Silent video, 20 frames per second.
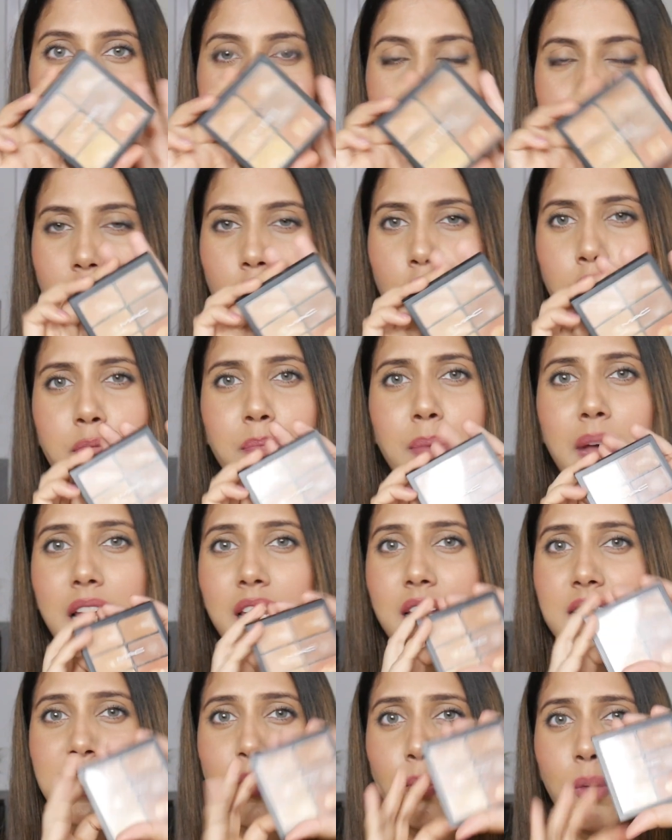there are a lot of
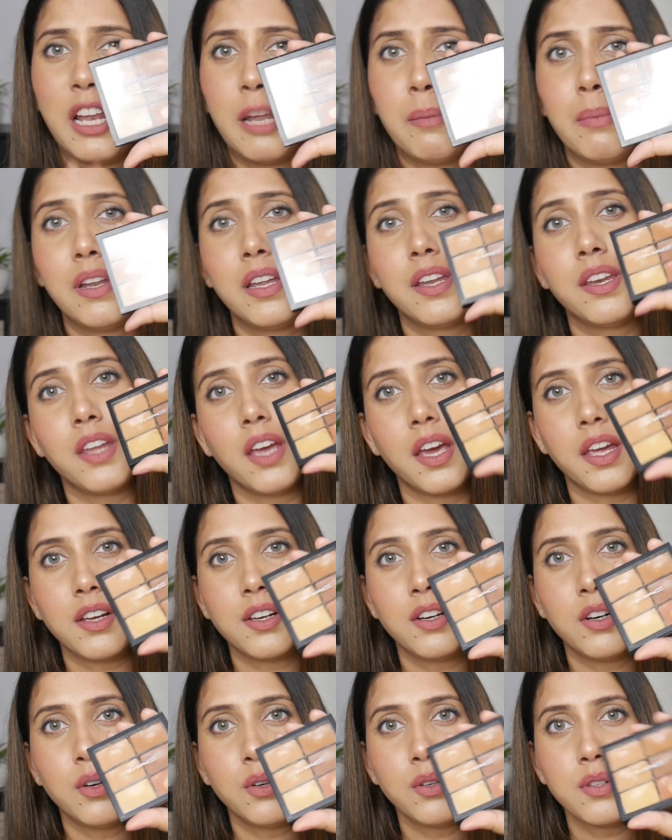palettes available in Nykaa
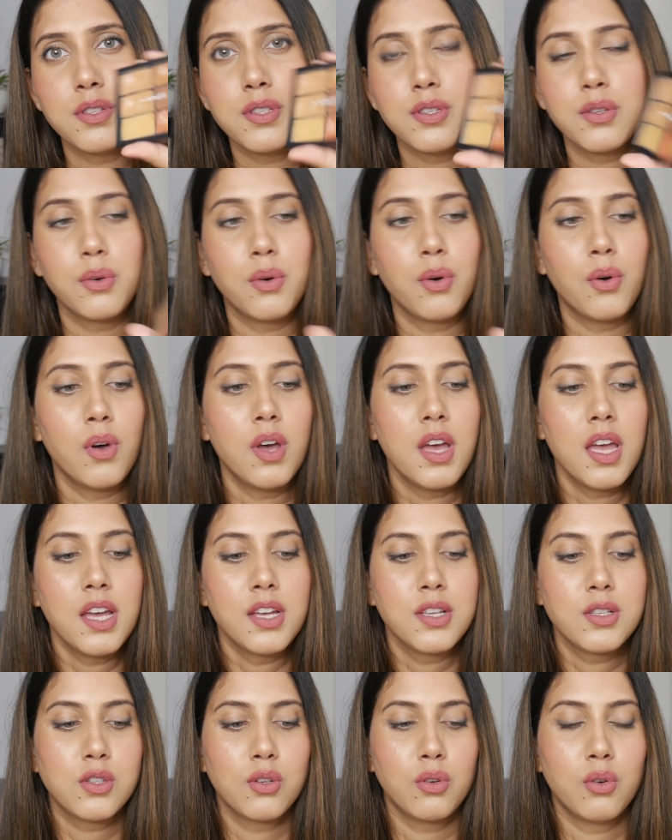also.
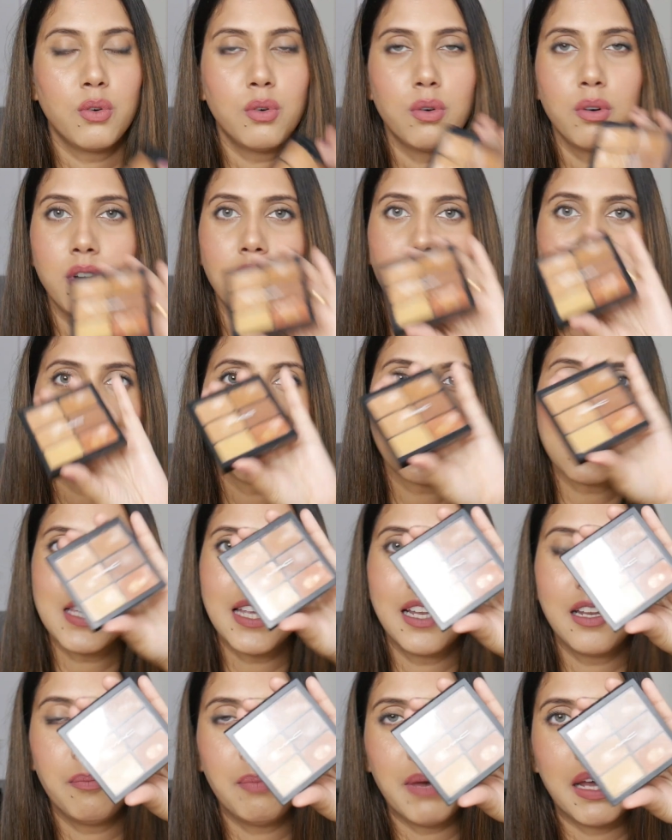So a
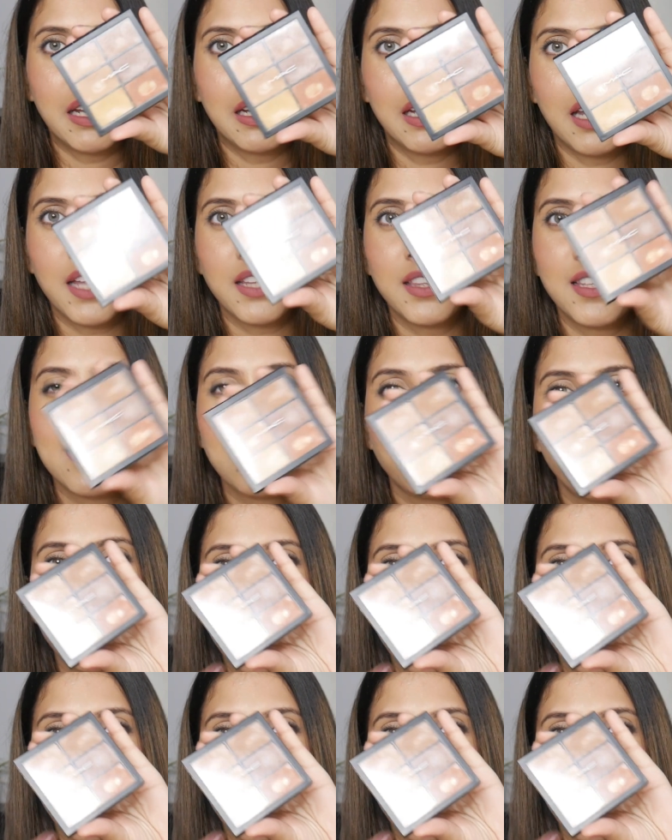concealer palette like this which